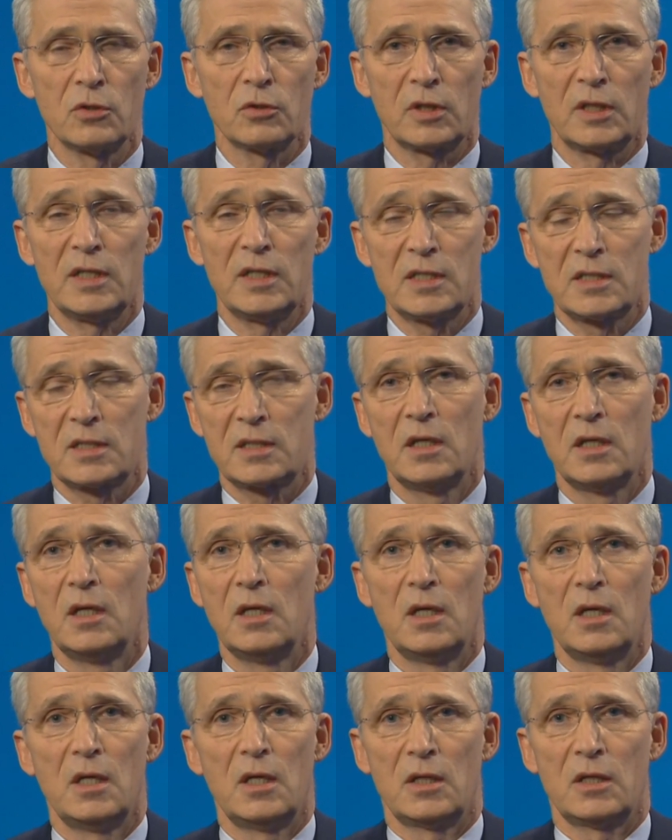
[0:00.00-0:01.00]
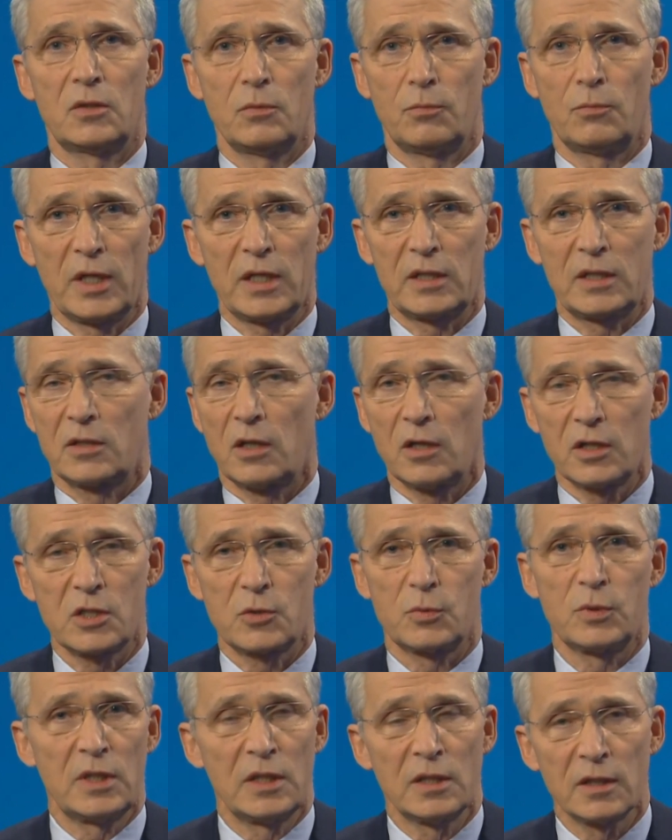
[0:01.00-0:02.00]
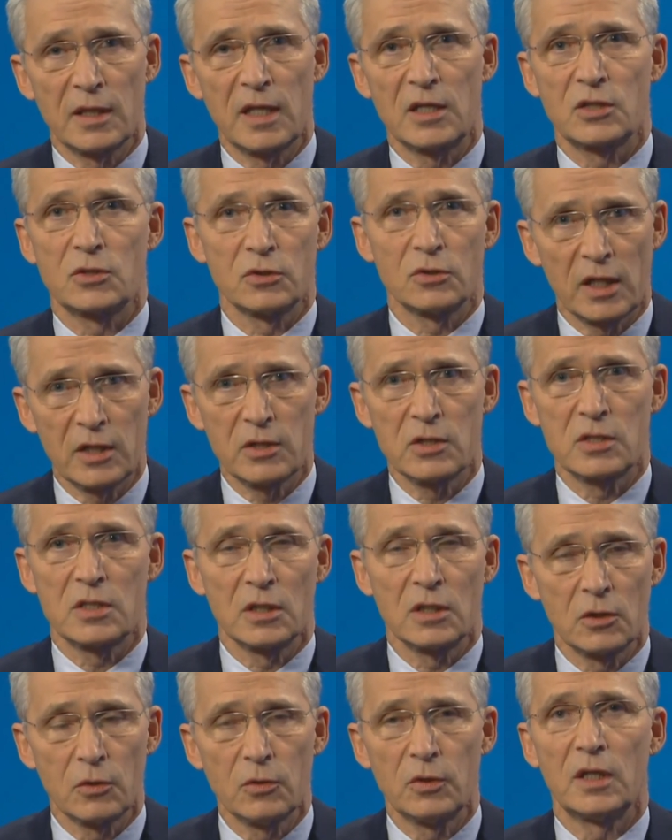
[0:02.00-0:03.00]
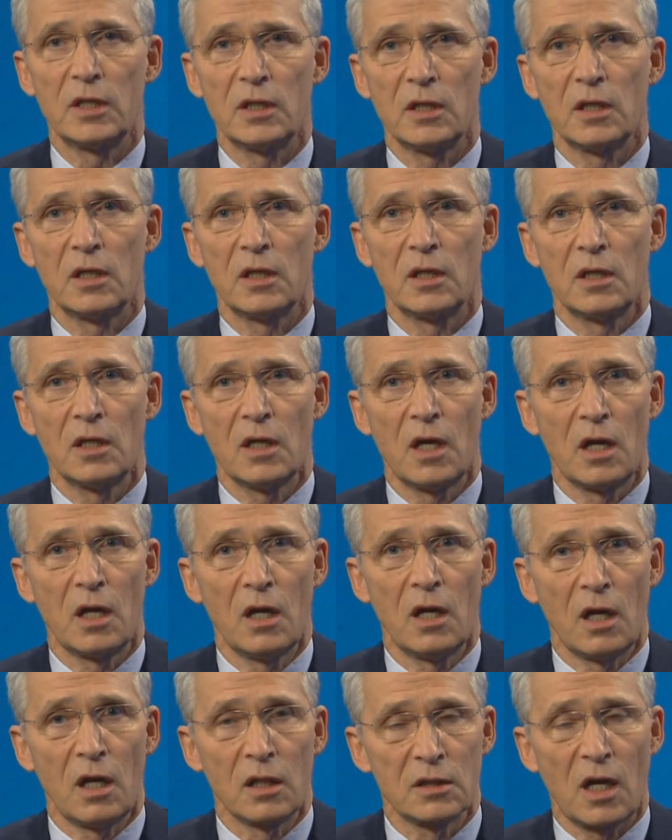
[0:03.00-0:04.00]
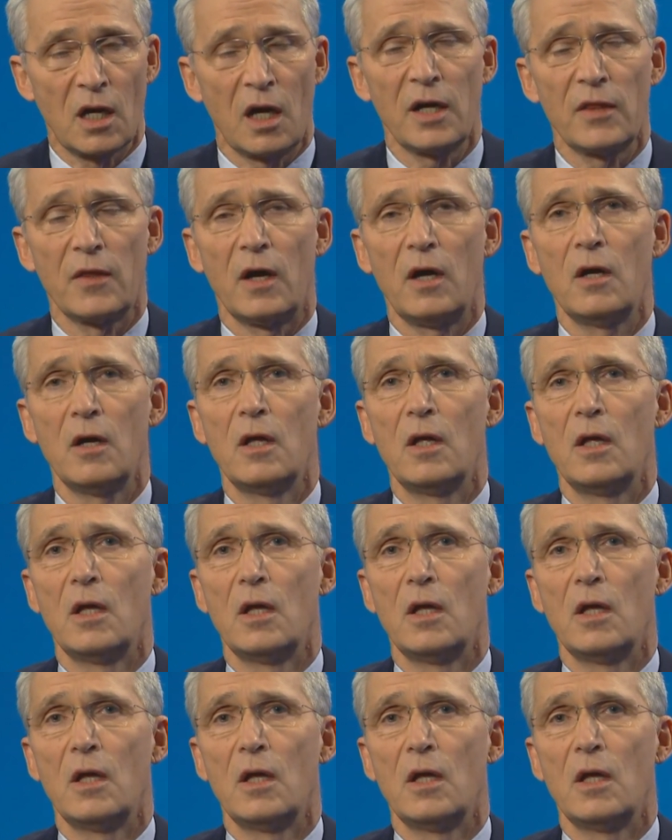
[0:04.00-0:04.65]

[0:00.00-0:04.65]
not least to break ties with international terrorists, including Al-Qaeda.